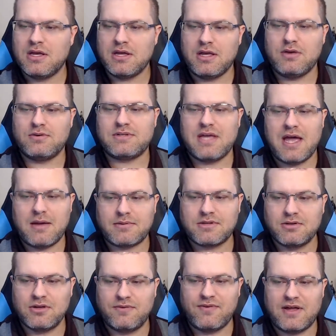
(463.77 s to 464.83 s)
He was
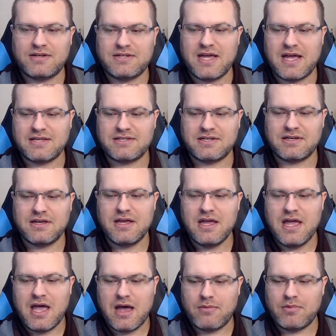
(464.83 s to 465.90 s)
absolutely fantastic.
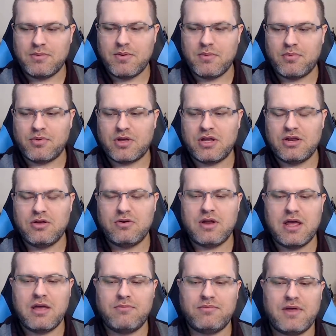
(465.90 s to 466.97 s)
How many people can you
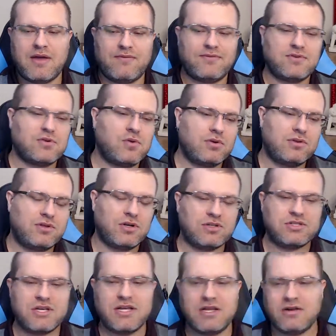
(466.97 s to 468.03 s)
name have scored
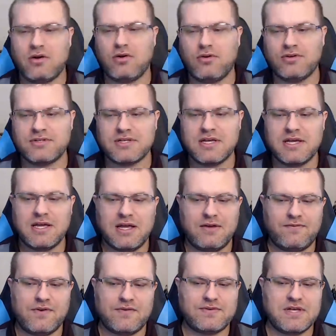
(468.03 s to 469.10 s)
13 goals in
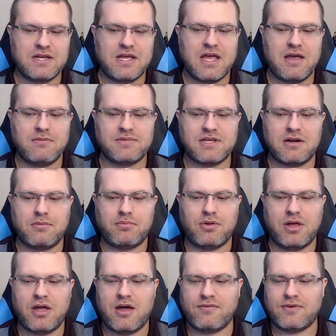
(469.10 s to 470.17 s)
15 games in a
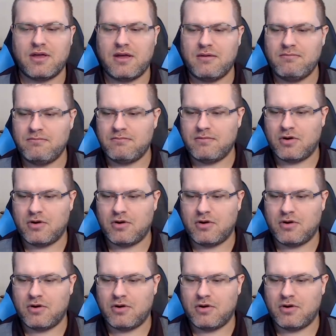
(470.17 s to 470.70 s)
playoff game,